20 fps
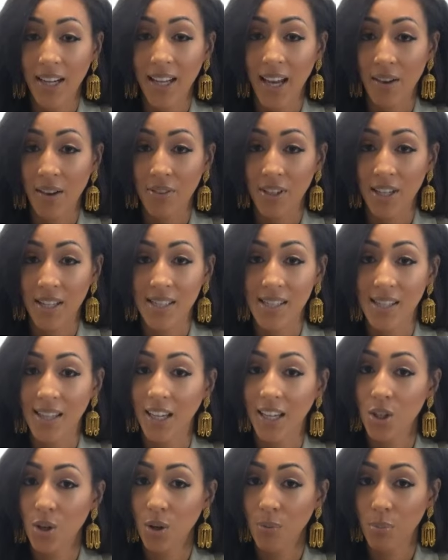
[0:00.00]
evidence
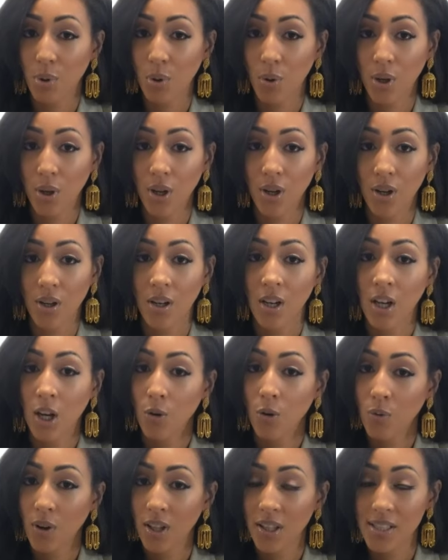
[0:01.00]
that your employer,
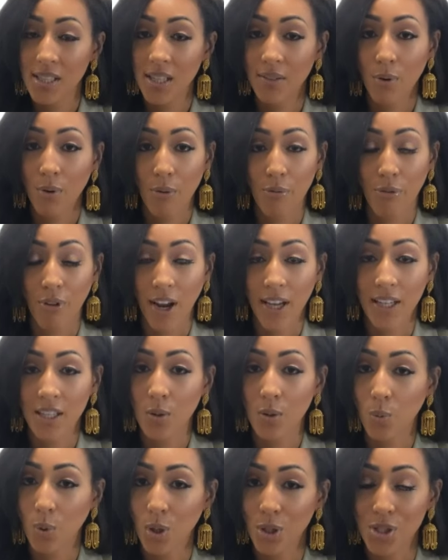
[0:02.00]
relative, or
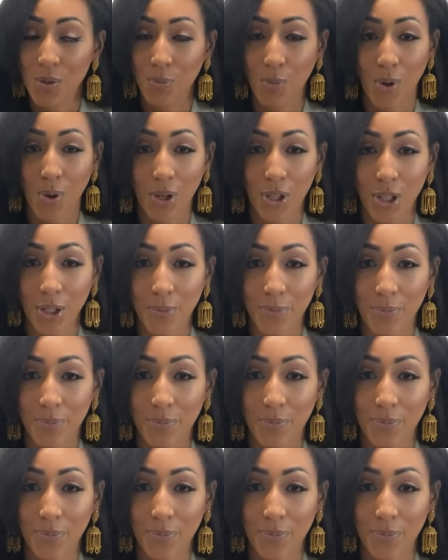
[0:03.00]
friend will support you.